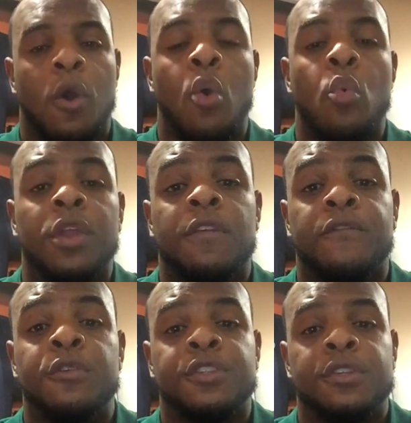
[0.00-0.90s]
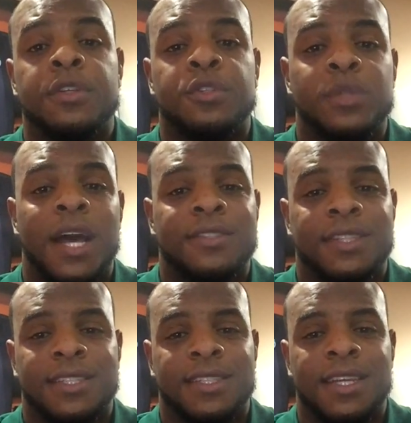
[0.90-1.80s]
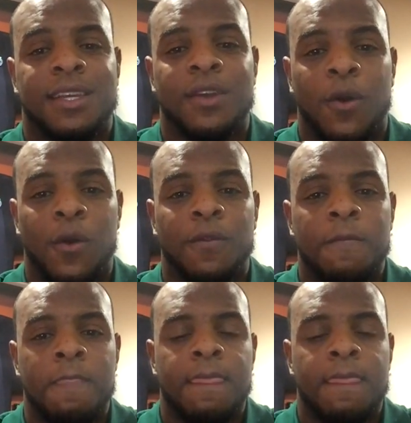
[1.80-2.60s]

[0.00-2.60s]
on what the future in 2016 can hold.